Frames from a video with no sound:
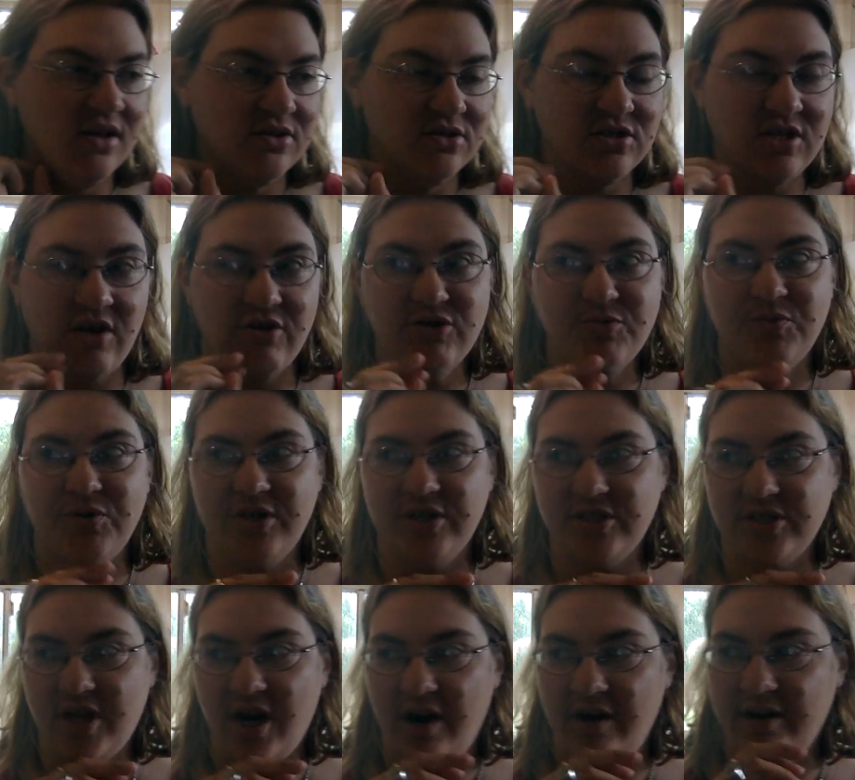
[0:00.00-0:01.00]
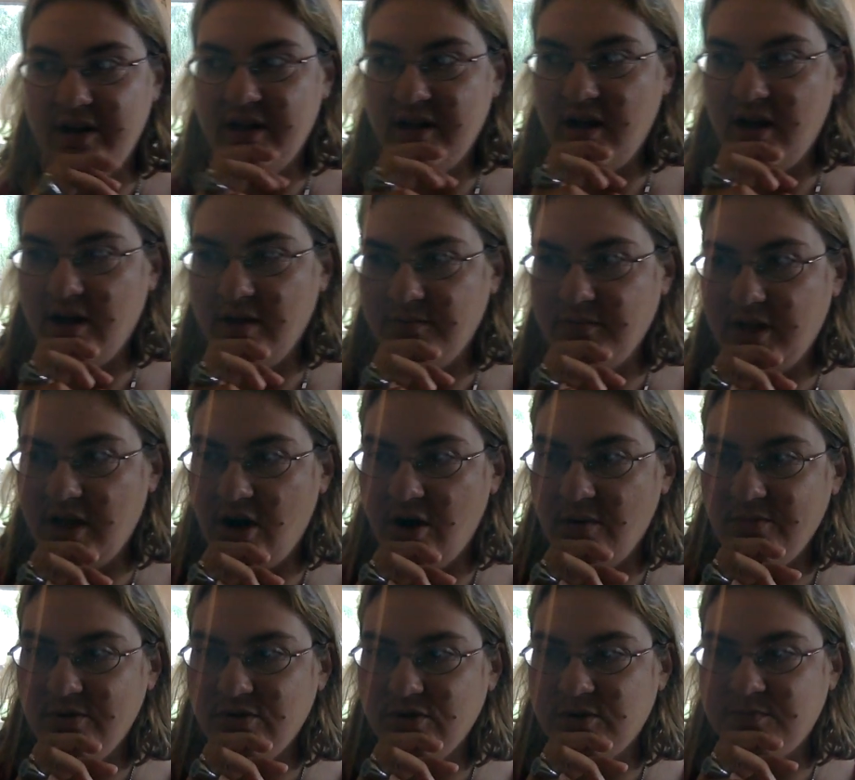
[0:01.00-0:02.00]
So that was pretty scary. Um, they
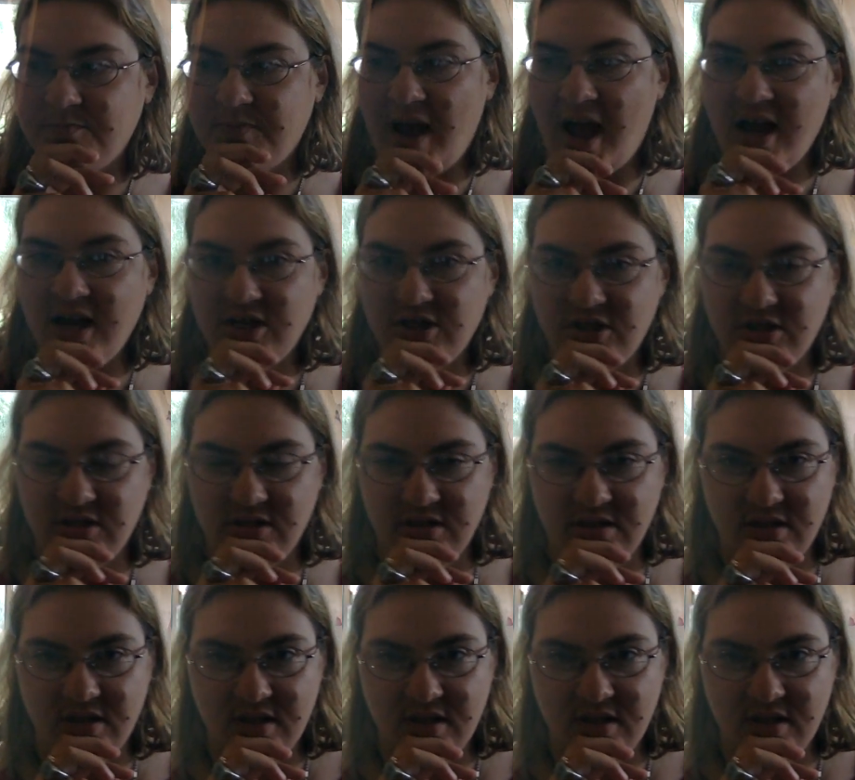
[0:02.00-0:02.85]
almost bashed